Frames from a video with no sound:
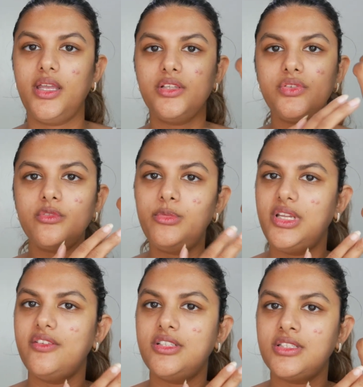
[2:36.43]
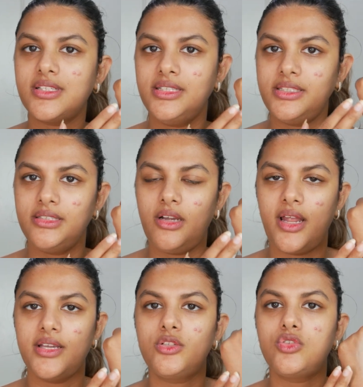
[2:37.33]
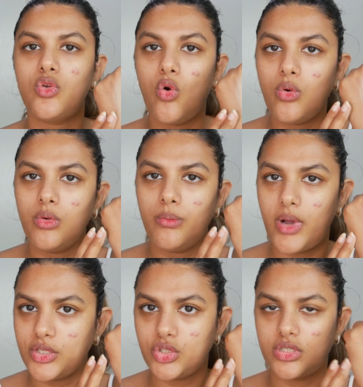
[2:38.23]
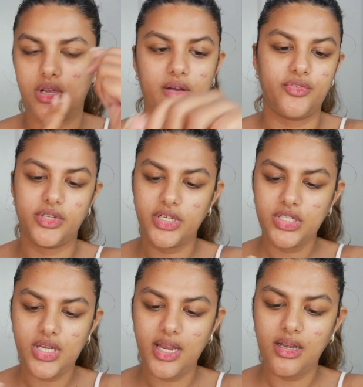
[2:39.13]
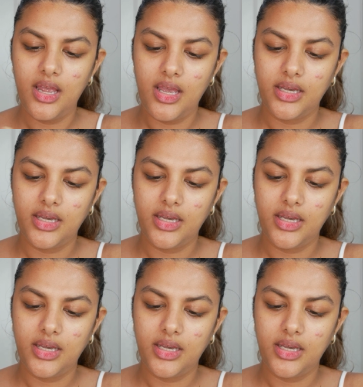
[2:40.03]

can you even believe it's a skin tint that has so much coverage, and